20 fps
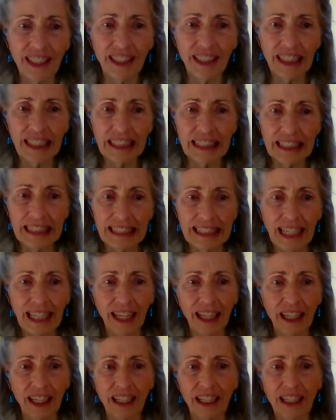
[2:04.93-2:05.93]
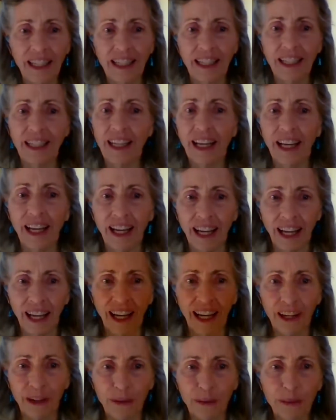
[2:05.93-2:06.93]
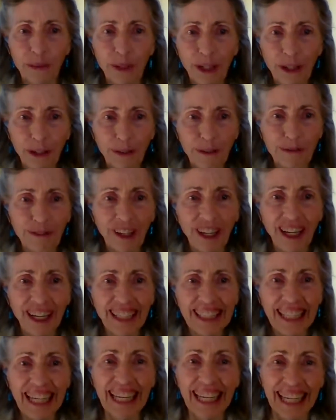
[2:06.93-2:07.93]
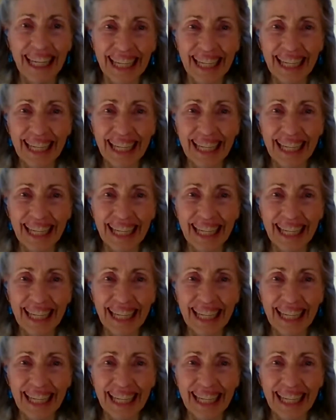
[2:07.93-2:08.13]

these rarefied